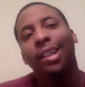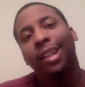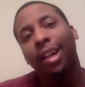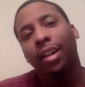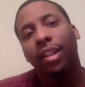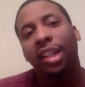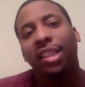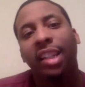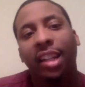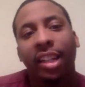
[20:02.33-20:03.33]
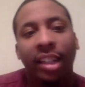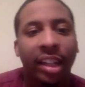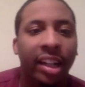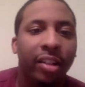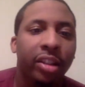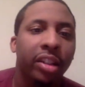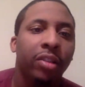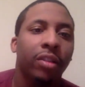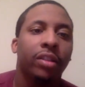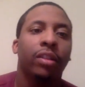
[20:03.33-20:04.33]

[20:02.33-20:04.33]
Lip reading: Oh, they're second in AFC North.